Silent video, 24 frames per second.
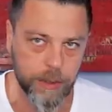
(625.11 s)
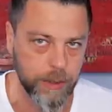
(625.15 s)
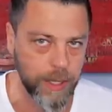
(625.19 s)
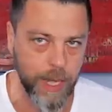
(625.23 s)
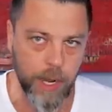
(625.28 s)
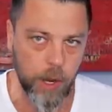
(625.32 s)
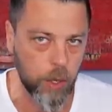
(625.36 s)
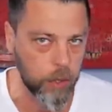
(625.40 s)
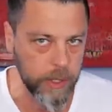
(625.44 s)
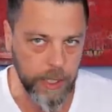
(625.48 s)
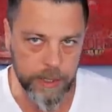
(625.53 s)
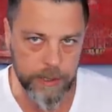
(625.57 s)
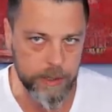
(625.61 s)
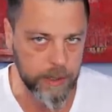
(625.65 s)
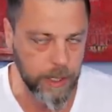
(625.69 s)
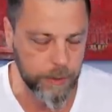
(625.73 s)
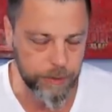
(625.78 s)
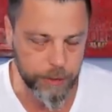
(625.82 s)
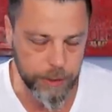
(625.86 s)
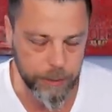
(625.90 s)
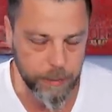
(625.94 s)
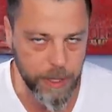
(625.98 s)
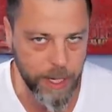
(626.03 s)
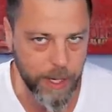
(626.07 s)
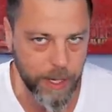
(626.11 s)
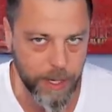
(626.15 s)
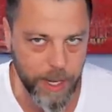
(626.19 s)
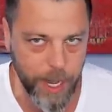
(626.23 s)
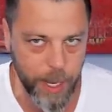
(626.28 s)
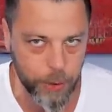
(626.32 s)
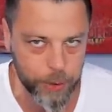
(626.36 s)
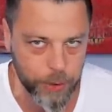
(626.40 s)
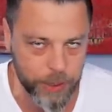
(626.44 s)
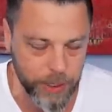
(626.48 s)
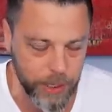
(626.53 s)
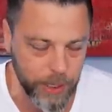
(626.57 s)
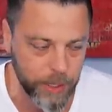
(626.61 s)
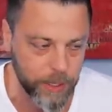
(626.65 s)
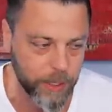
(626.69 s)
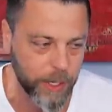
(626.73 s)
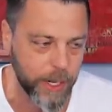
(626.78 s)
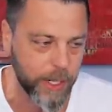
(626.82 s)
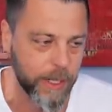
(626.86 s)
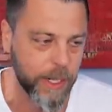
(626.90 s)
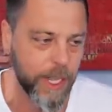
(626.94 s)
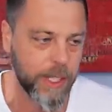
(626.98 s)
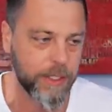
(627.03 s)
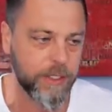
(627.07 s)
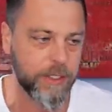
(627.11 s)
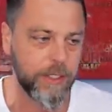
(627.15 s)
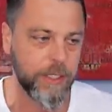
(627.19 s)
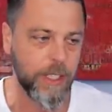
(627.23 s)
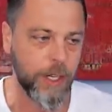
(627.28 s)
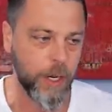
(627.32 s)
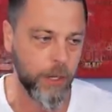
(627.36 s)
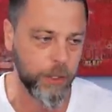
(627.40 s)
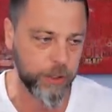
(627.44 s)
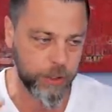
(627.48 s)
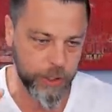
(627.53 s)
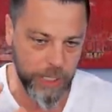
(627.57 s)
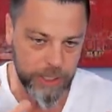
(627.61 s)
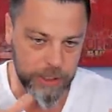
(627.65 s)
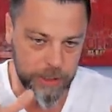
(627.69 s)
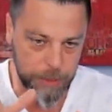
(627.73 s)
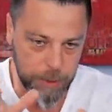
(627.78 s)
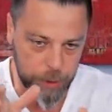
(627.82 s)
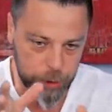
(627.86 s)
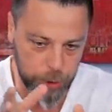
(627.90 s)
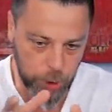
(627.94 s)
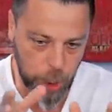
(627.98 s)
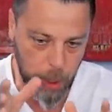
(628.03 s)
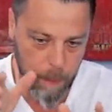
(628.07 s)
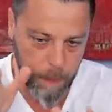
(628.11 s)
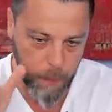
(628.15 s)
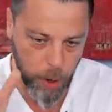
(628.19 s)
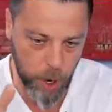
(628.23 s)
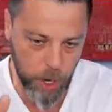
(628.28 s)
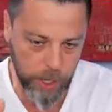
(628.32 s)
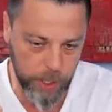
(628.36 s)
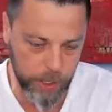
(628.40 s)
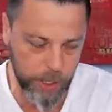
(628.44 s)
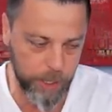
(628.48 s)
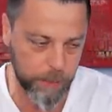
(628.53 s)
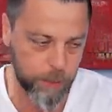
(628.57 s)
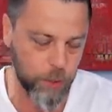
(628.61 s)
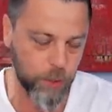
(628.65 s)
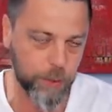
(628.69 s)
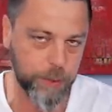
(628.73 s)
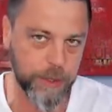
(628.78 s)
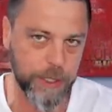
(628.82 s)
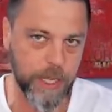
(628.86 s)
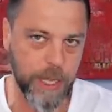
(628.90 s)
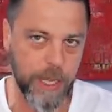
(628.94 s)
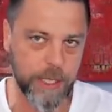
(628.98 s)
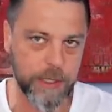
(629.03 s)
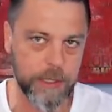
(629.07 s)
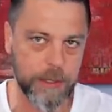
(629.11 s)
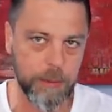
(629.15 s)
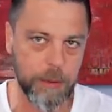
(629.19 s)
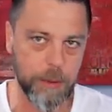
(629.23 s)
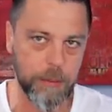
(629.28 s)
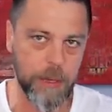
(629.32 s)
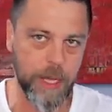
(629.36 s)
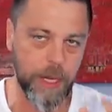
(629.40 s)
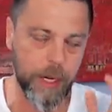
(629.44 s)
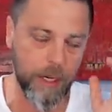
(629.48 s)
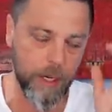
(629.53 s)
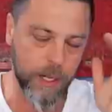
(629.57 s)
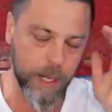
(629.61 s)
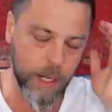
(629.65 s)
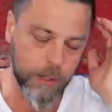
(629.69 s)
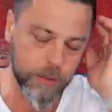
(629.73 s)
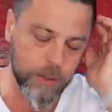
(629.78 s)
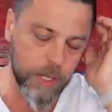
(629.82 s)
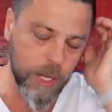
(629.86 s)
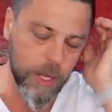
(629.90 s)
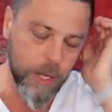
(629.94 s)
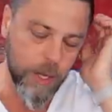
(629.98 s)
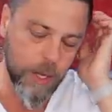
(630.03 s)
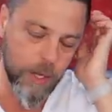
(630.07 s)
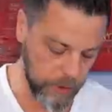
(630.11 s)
not all that stuff is made in-house either, and that's, you know, it has to be a certain part of that movement that has to be made in-house.